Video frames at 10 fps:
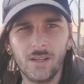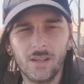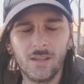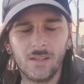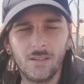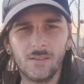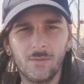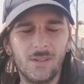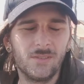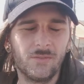and
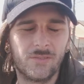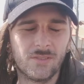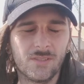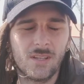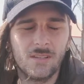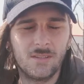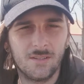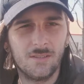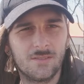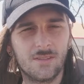all different states
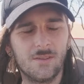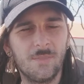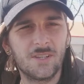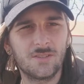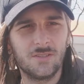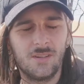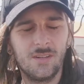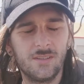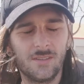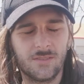here. So make sure
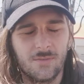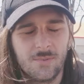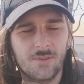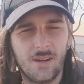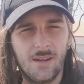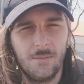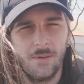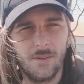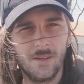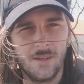y'all hit the subscribe.
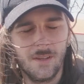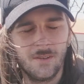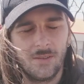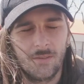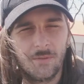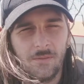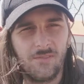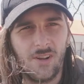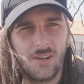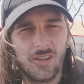We're gonna be
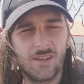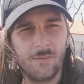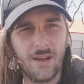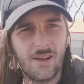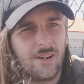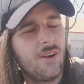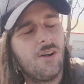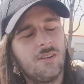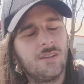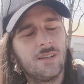vlogging about it
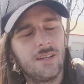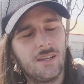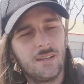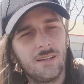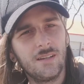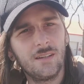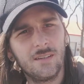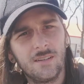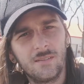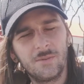all, and uh,
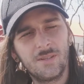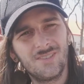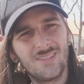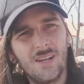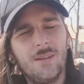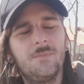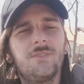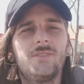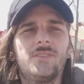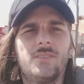it'll be good
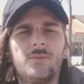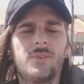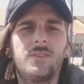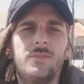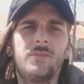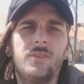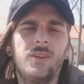times. You know, we're gonna